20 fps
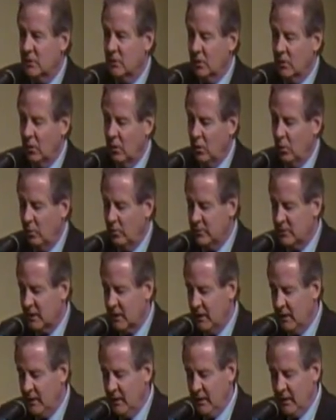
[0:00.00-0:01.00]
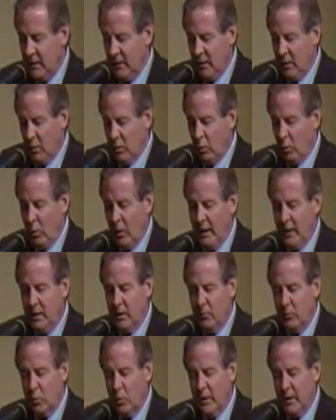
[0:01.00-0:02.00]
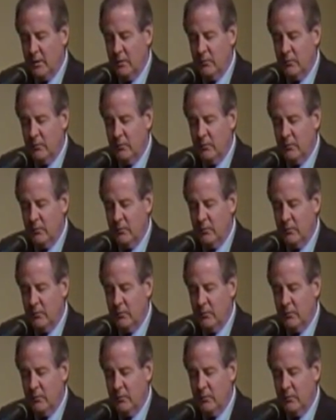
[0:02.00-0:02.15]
their homes. Why I'm